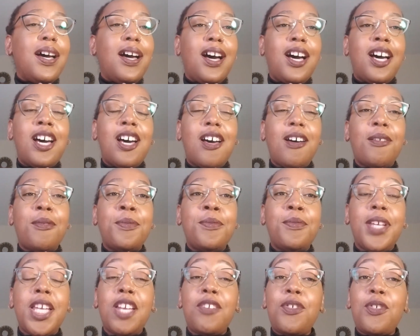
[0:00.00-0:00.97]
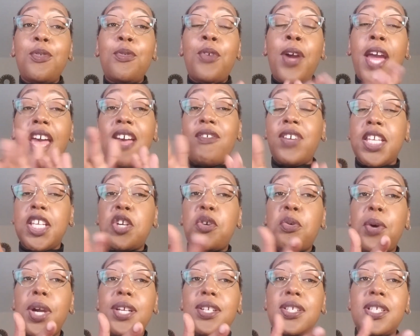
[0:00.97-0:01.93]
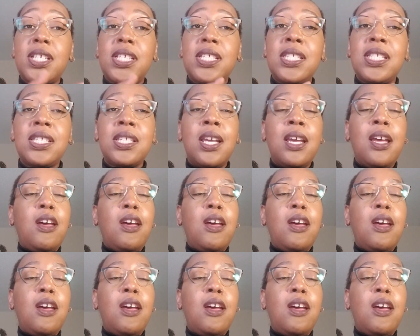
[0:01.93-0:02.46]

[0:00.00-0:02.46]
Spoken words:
If you have any questions,